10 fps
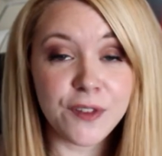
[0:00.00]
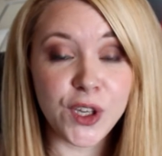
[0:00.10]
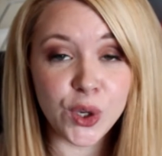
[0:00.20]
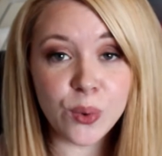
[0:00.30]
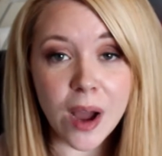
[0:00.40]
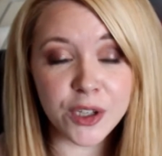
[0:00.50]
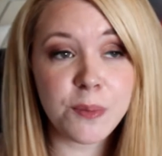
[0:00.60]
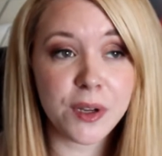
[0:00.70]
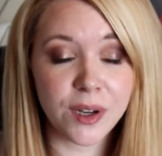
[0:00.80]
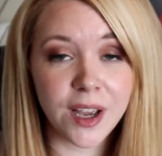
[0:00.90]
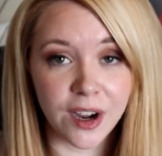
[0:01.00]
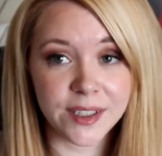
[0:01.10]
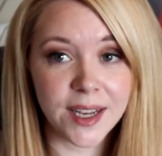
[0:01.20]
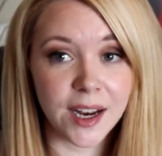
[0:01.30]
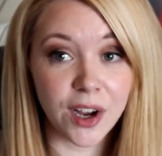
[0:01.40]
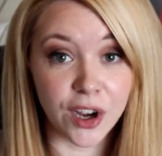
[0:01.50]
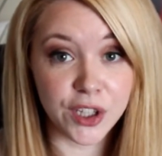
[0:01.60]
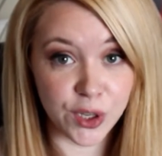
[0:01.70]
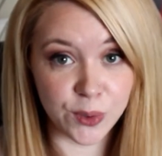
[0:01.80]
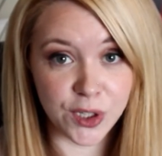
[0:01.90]
If you watch beauty content
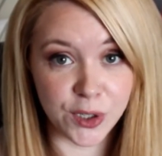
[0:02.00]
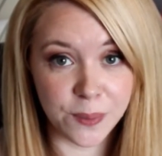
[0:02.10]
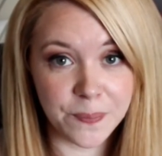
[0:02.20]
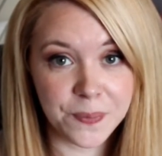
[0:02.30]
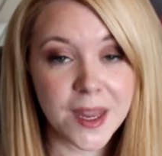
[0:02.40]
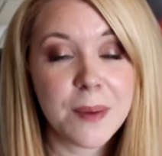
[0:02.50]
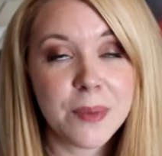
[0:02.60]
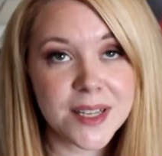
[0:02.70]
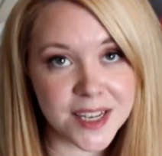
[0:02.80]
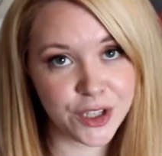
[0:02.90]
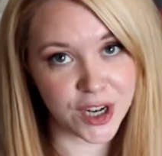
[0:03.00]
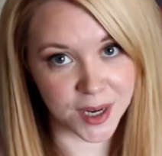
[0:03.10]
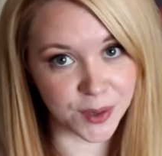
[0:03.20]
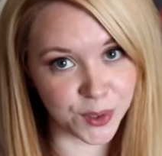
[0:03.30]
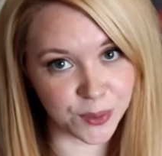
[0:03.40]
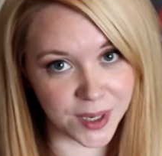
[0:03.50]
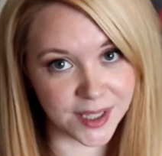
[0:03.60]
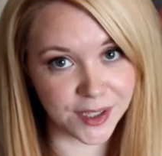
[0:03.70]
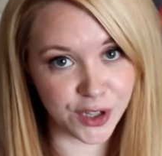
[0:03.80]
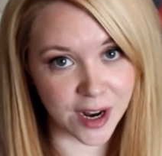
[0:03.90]
on YouTube, please check out
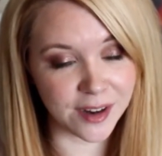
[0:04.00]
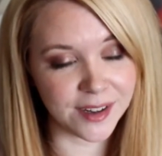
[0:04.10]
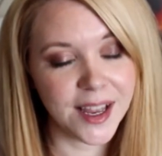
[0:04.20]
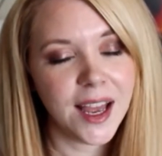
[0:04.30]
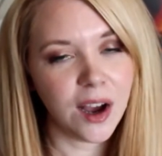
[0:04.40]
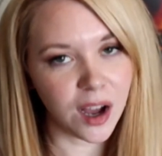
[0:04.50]
Theresa's channel.